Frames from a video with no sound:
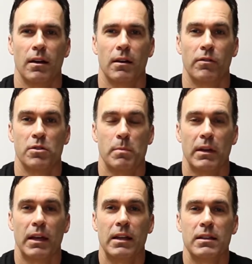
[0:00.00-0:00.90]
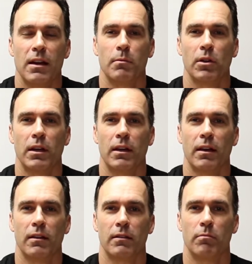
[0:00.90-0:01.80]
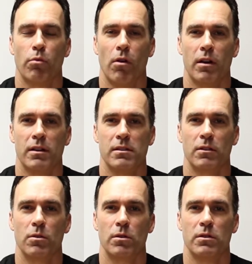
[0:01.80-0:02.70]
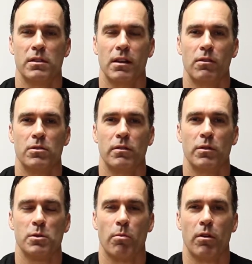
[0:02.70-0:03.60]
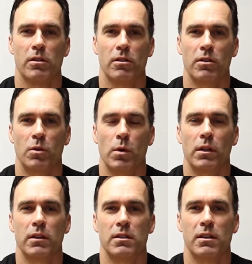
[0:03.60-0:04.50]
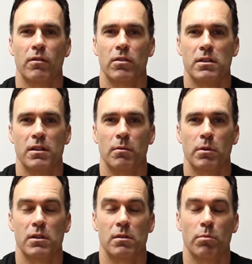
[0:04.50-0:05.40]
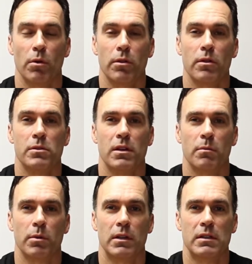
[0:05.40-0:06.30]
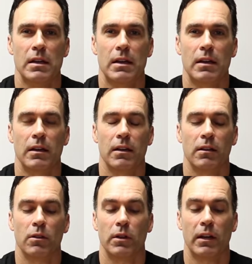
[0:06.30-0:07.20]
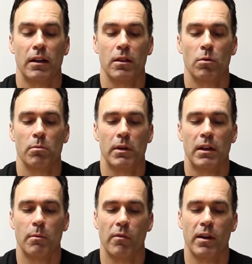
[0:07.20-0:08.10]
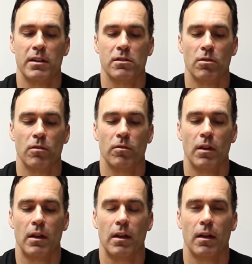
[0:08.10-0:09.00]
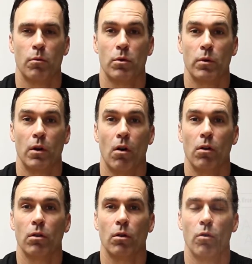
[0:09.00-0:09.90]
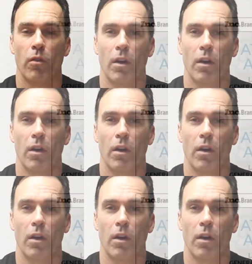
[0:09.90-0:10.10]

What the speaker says: if you spend any time looking at products and who the sellers of those products are, you quickly discover these companies. And both of those companies, including another one by the name of iServe, were doing all over